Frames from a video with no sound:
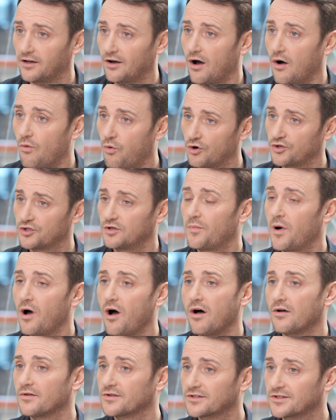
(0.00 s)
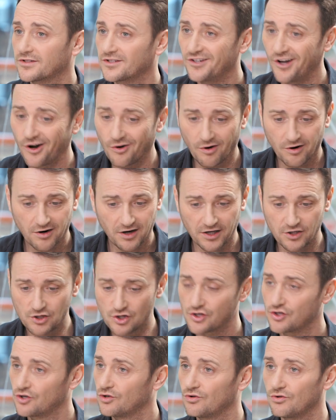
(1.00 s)
You know, I'll wash the pots. You know, I'll clean
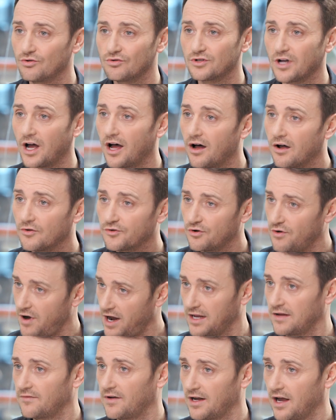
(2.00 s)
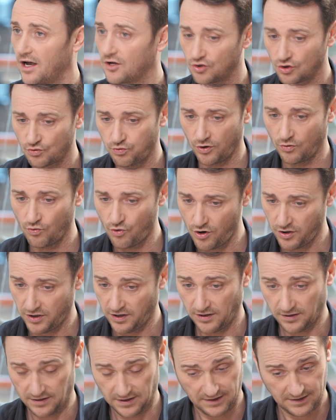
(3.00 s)
your shoes. I'll do anything. I just want to
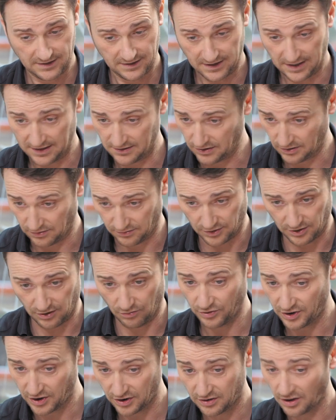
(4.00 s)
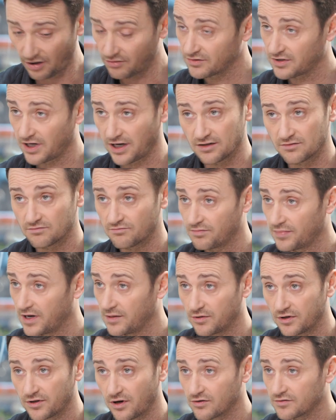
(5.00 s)
work here." And he said, "Look, you know, we just don't take
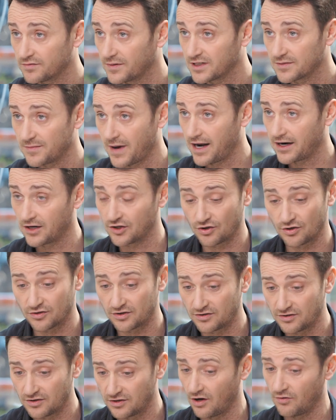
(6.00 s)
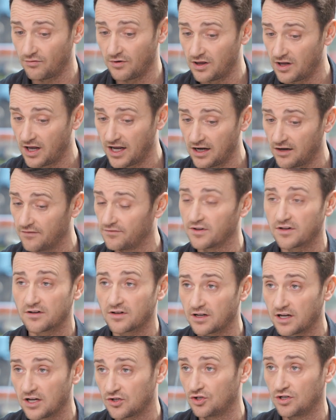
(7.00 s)
people who don't speak Spanish because you know, in the heat of the
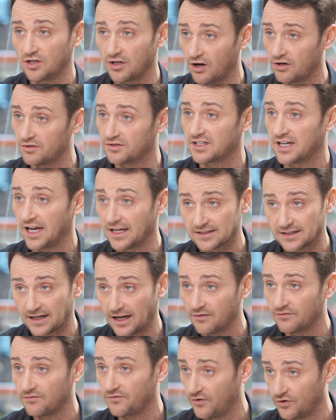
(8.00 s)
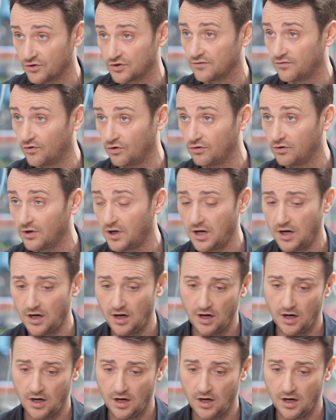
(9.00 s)
kitchen, it goes to Catalan first of all."